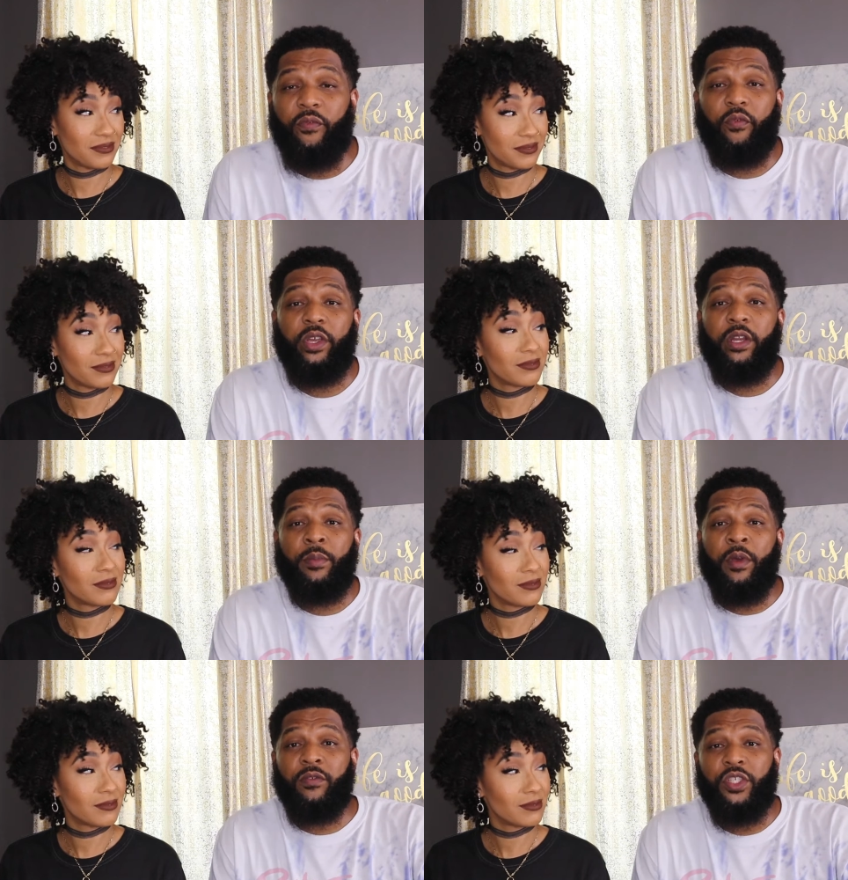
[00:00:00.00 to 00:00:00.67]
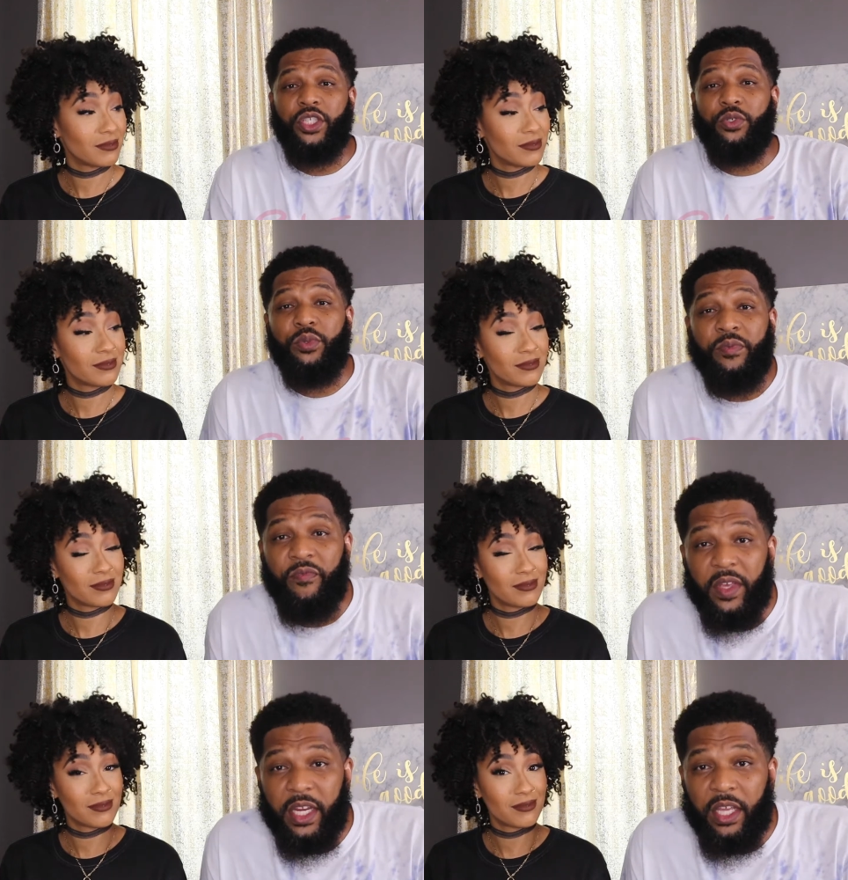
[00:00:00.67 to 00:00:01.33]
Speaker 1: the freedom of shooting
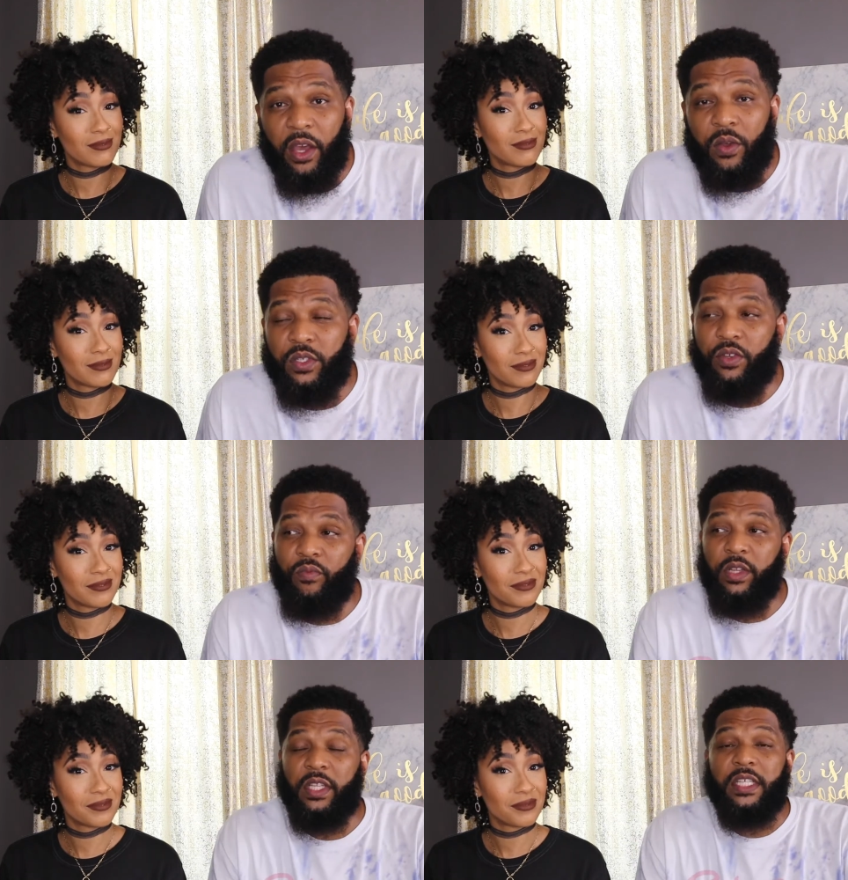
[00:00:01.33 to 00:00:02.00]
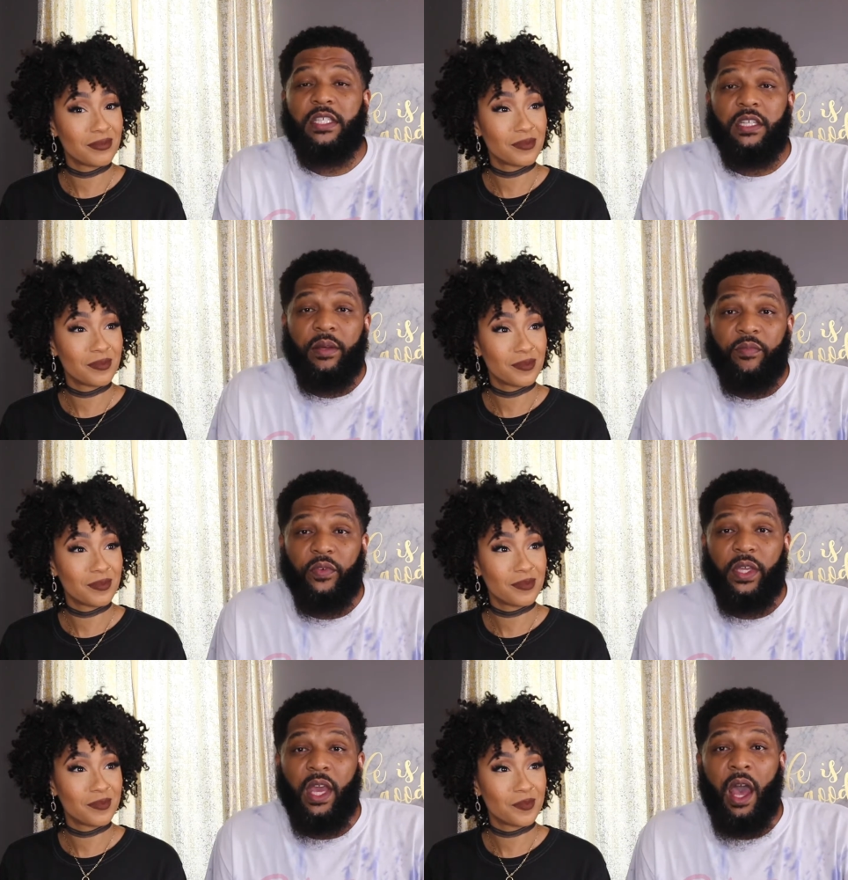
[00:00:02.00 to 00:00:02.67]
videos and releasing them
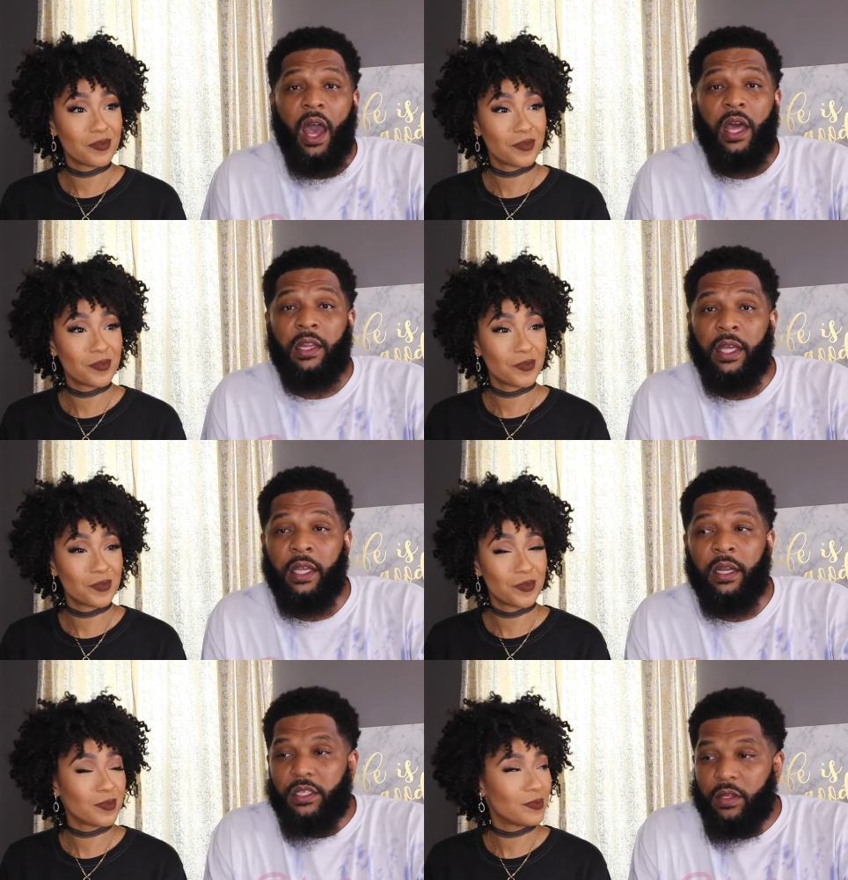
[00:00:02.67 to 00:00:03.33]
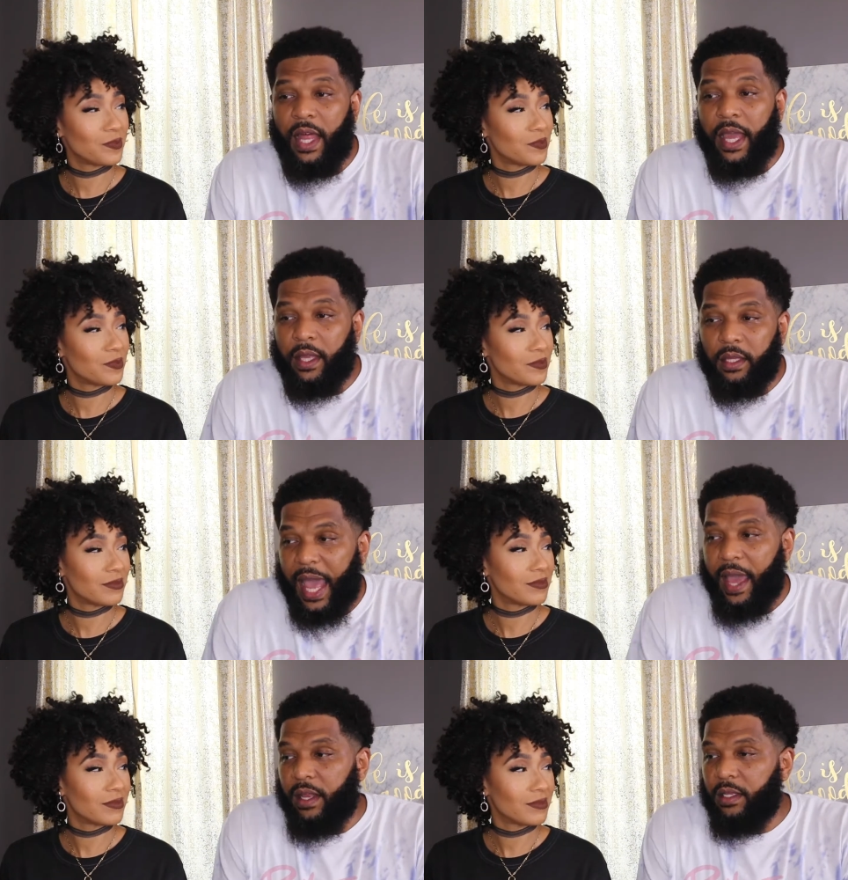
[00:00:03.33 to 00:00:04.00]
for y'all. And so like
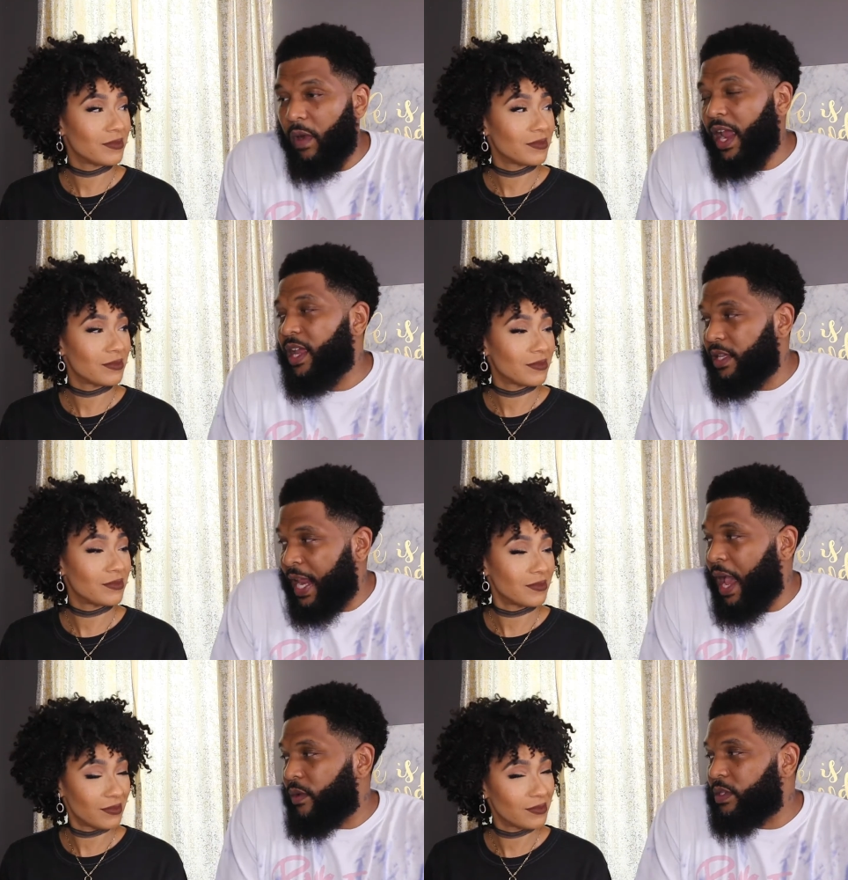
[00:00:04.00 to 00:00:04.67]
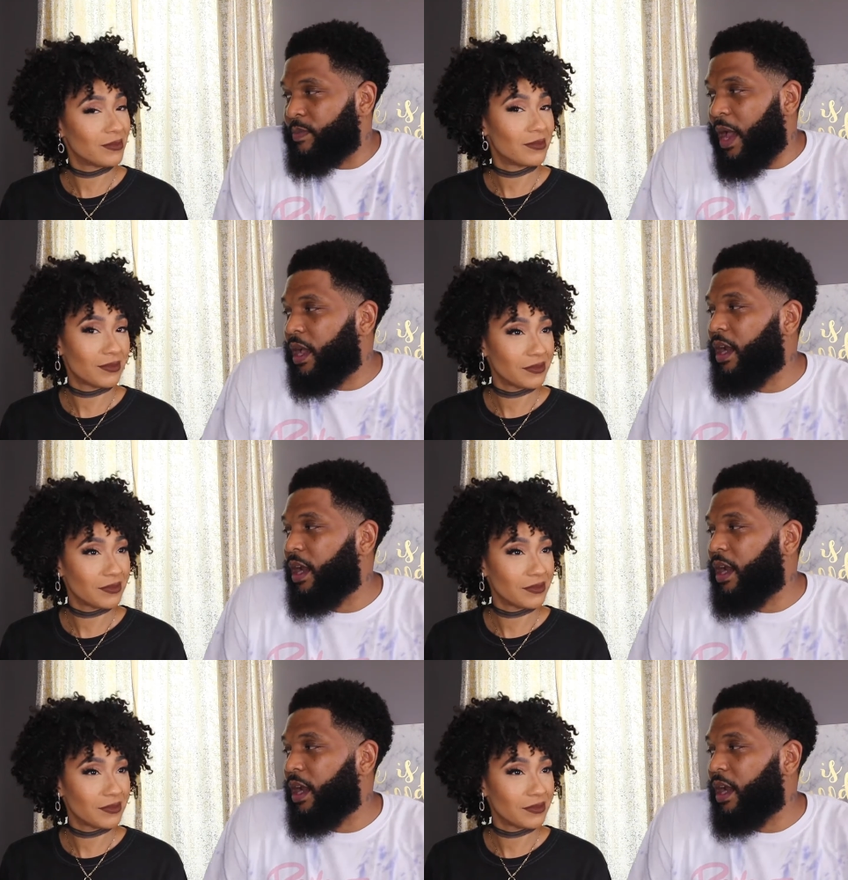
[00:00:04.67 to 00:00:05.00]
that right now is my